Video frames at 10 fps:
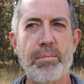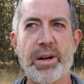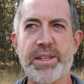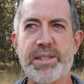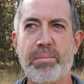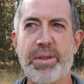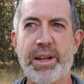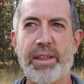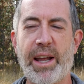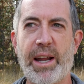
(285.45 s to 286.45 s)
but it's
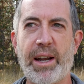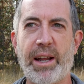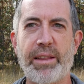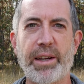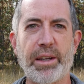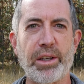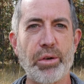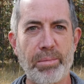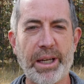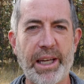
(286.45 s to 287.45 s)
something that I think you
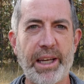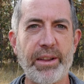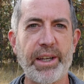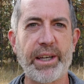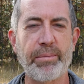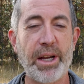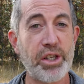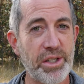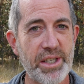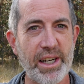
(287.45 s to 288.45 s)
would be keenly
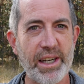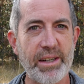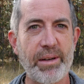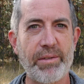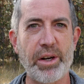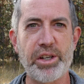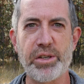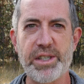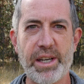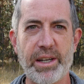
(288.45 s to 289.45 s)
interested in if you're
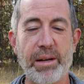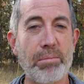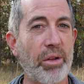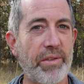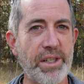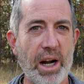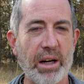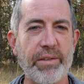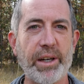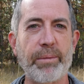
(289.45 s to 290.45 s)
interested in both
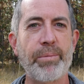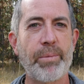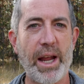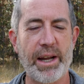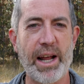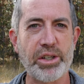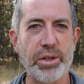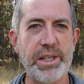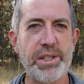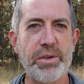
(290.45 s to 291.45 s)
photography and
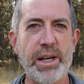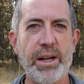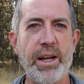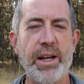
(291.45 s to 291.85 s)
natural history.